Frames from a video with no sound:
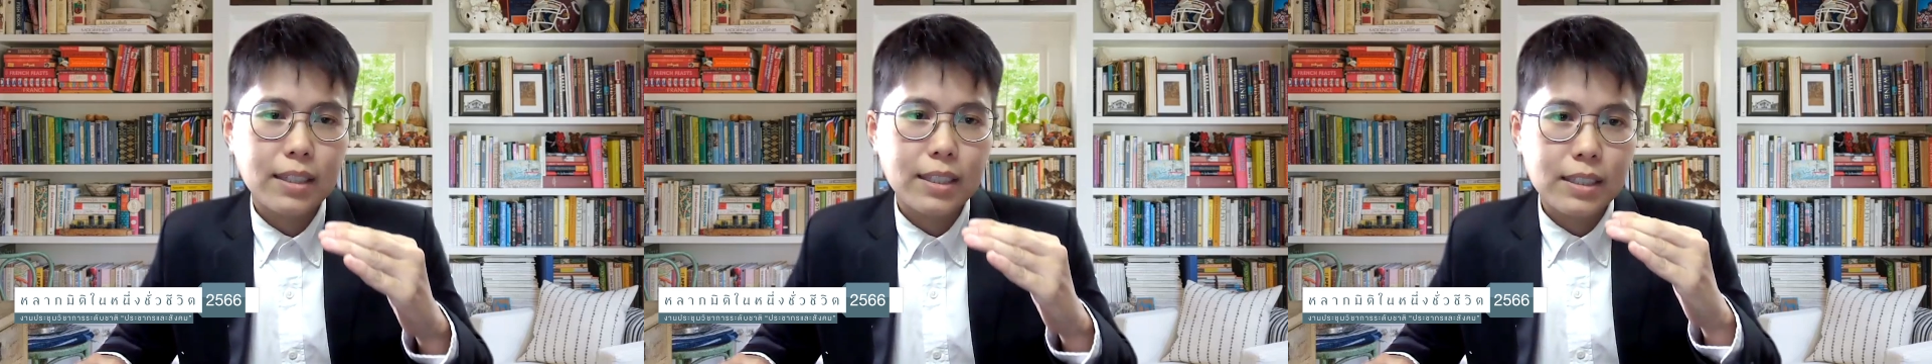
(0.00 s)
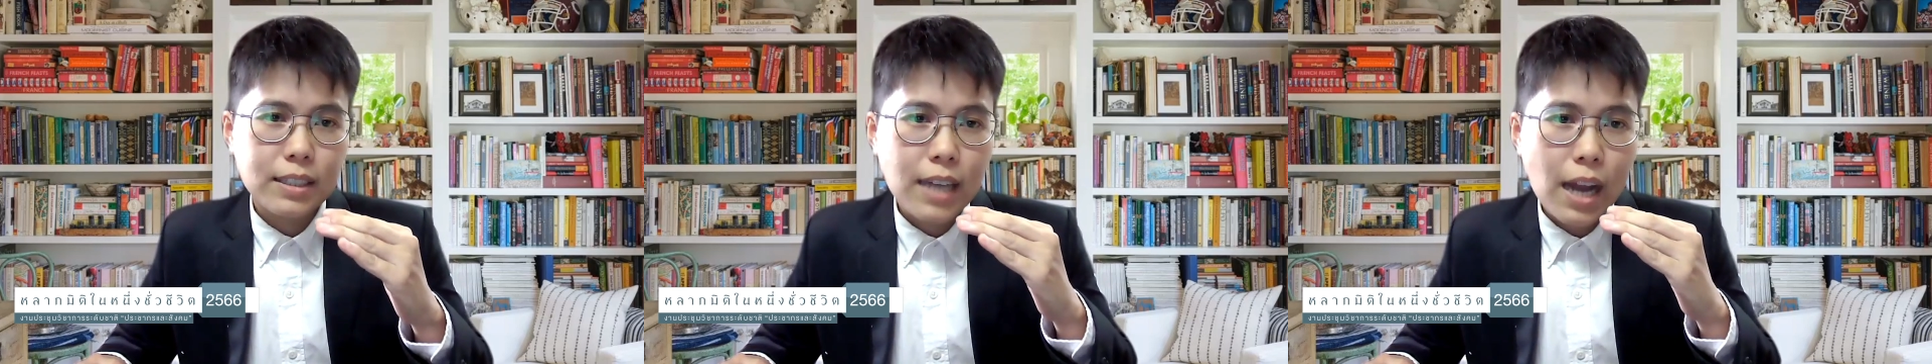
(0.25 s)

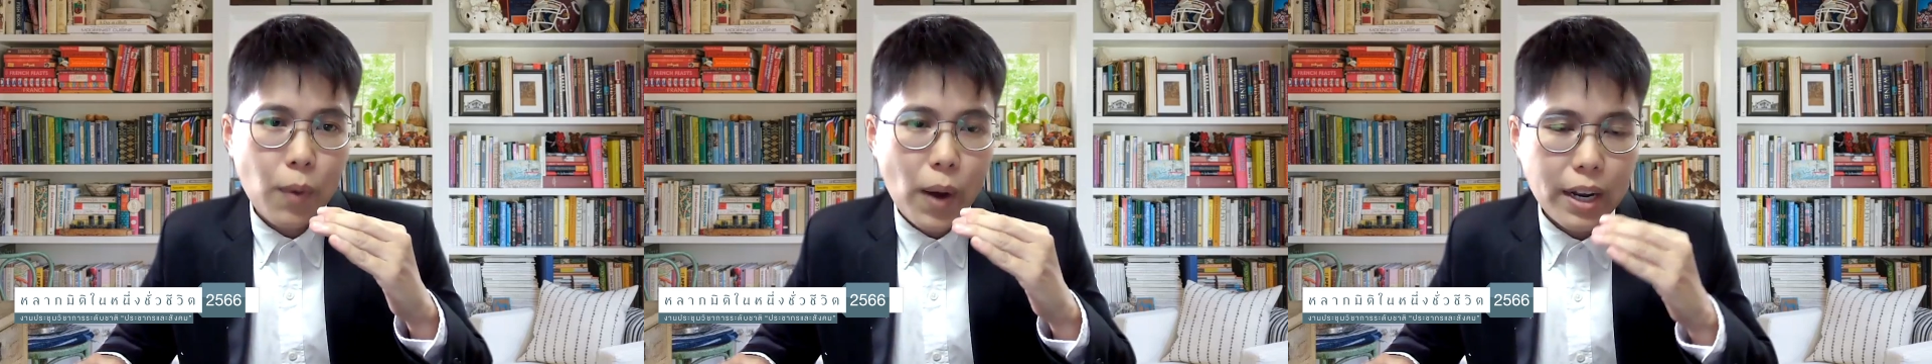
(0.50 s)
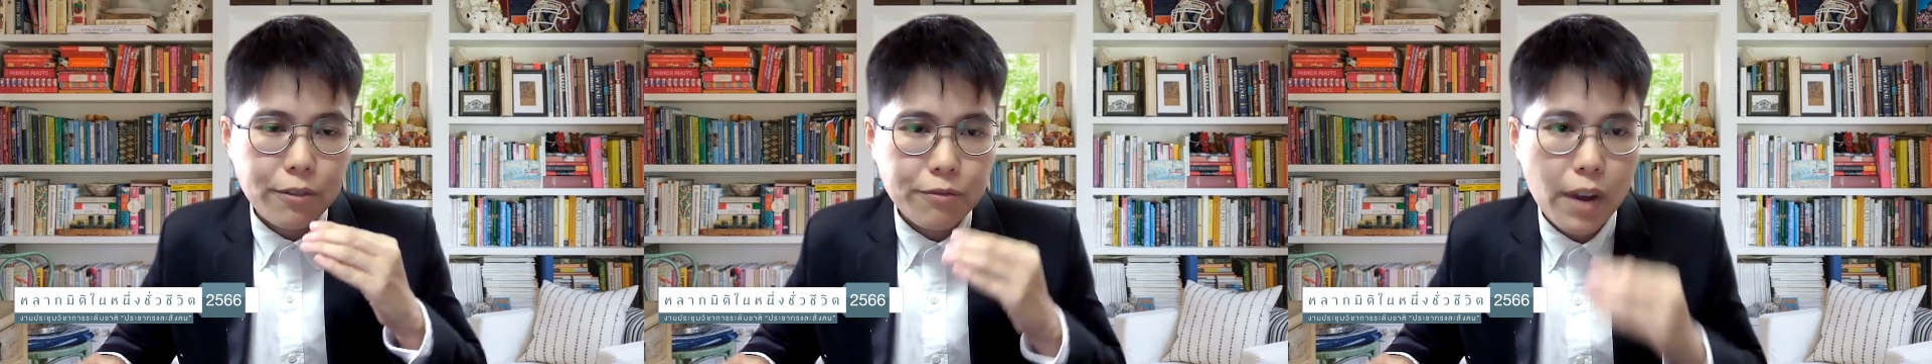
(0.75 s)

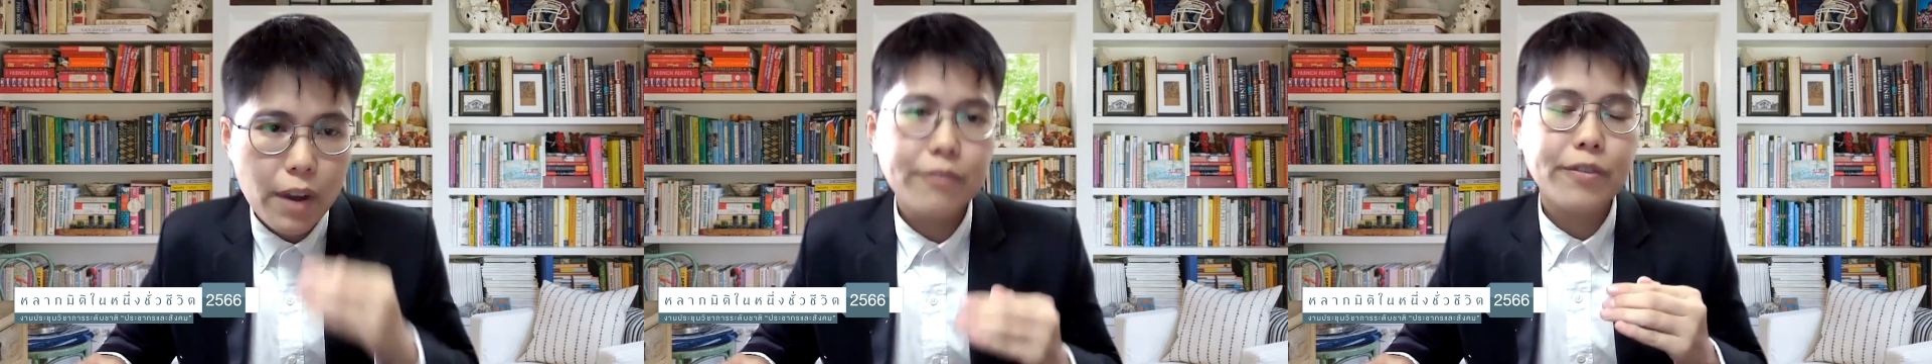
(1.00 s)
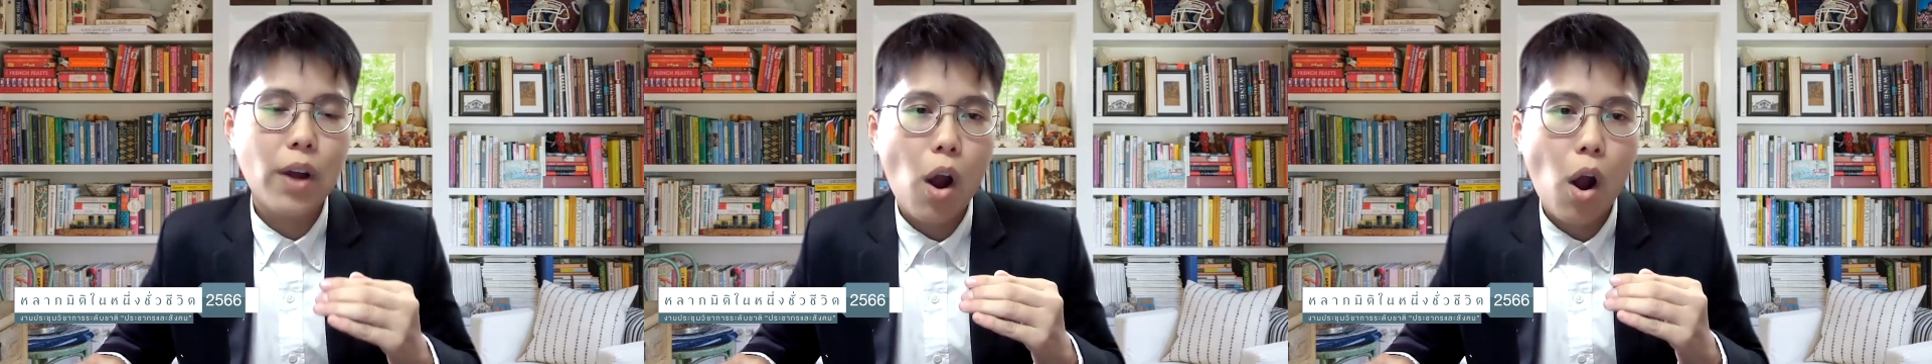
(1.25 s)
indirect effect
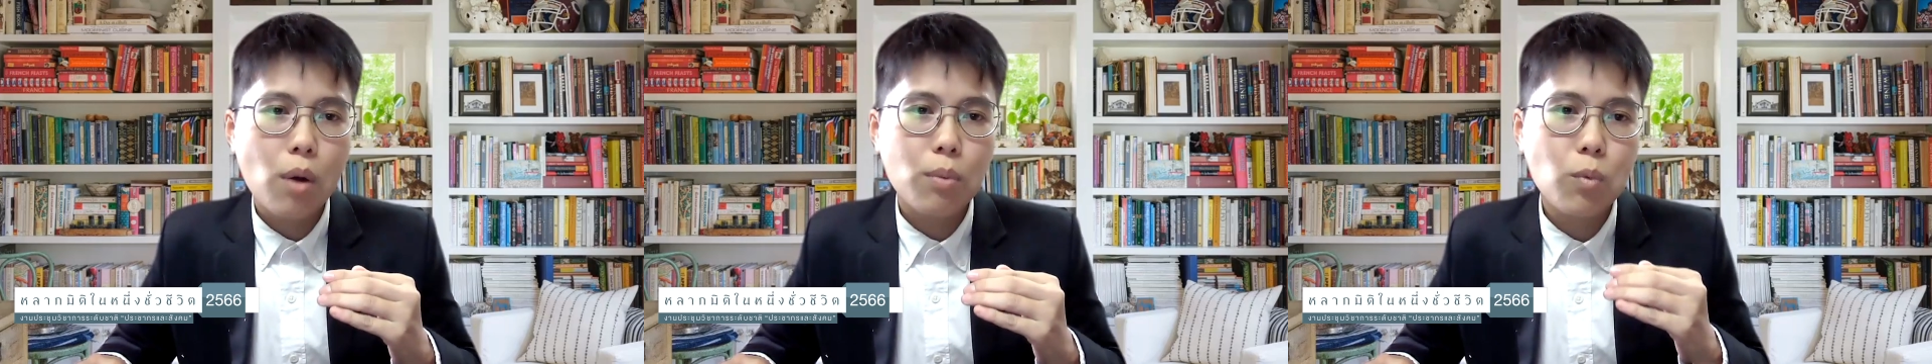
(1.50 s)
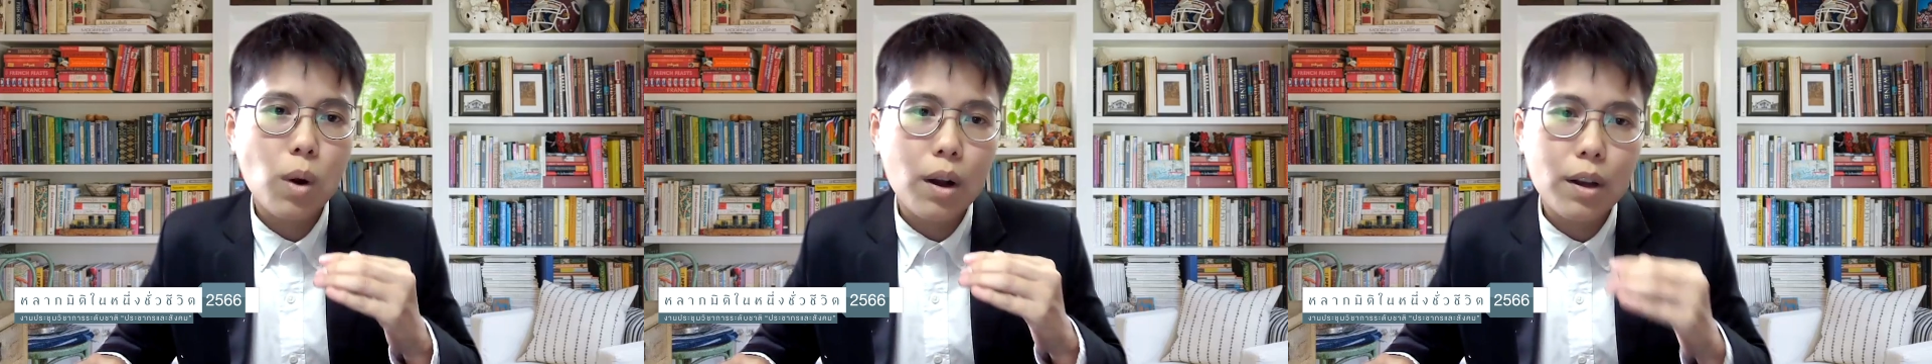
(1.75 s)
of
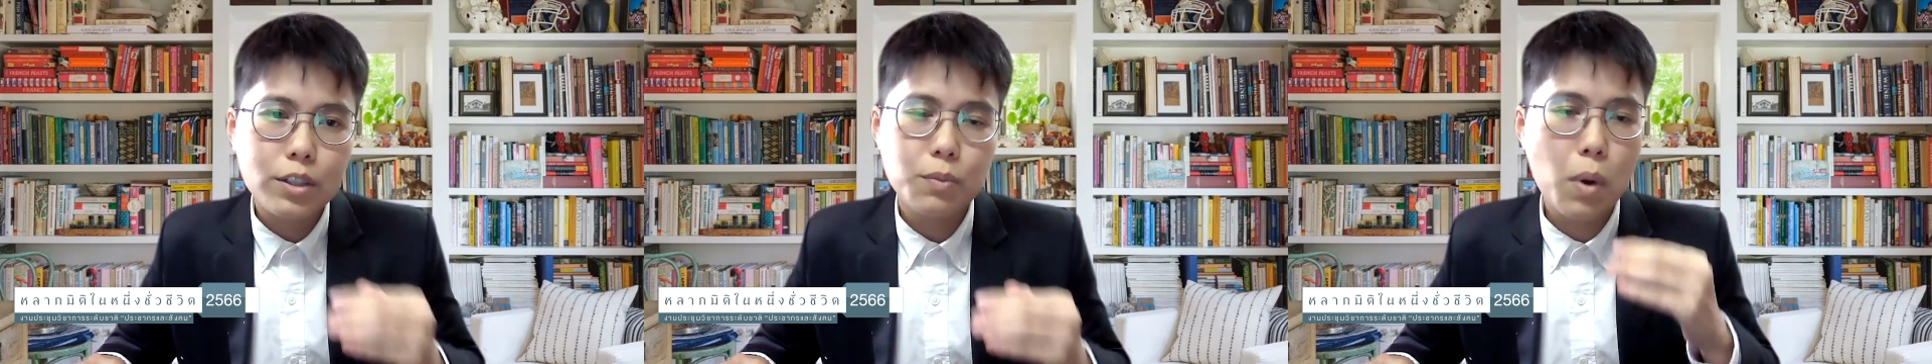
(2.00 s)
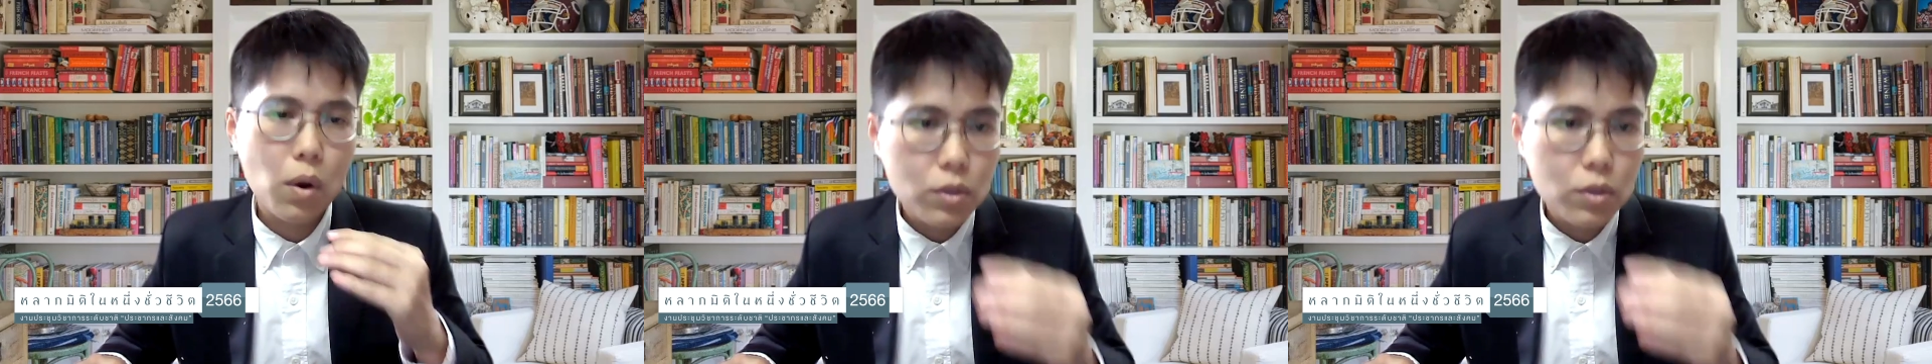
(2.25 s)
war
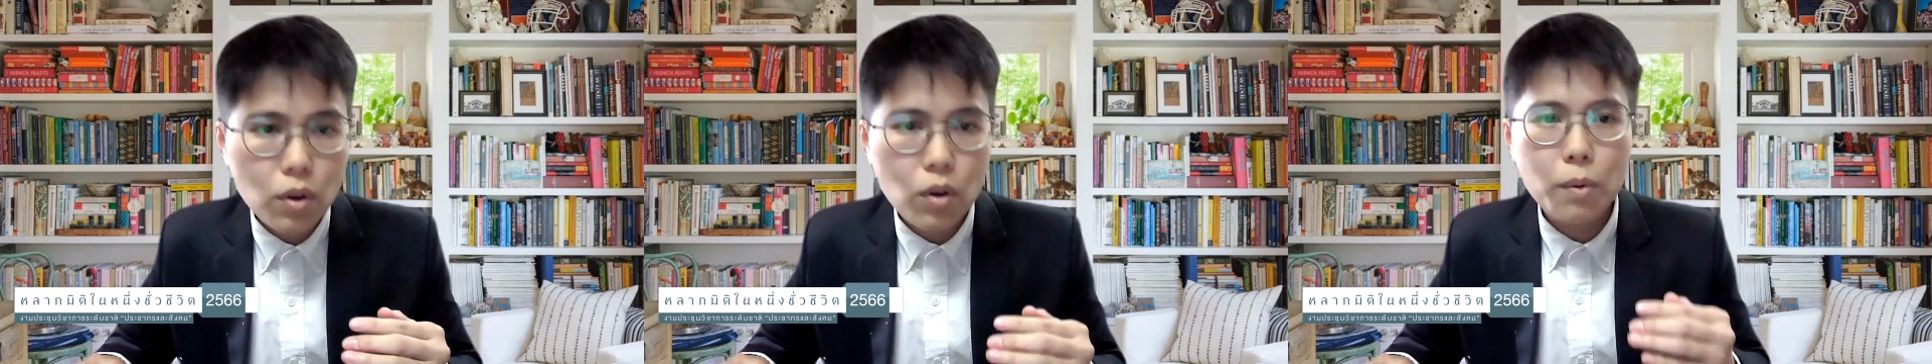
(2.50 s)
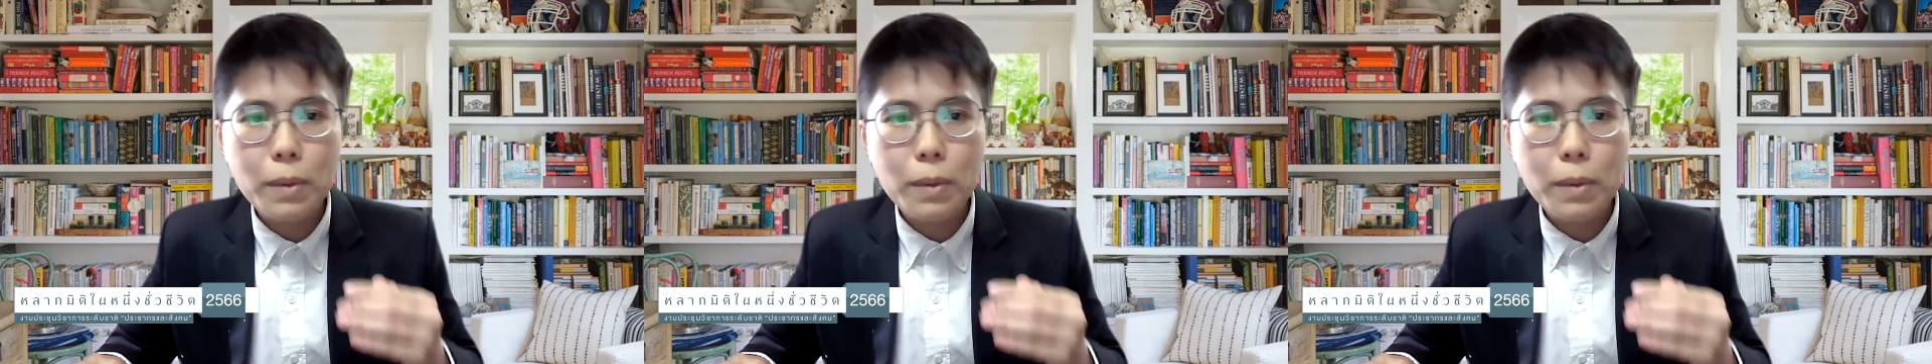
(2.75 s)
exposure